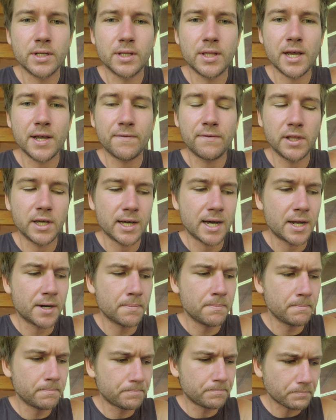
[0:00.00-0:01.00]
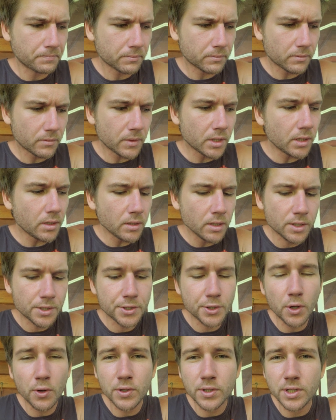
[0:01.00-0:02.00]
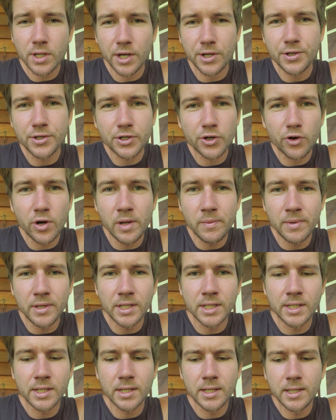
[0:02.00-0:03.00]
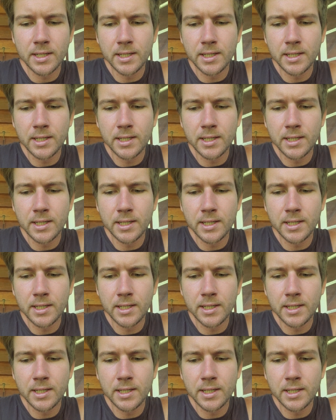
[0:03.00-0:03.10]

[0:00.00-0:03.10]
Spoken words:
Thankfully I had them. Socks, I use Creepers.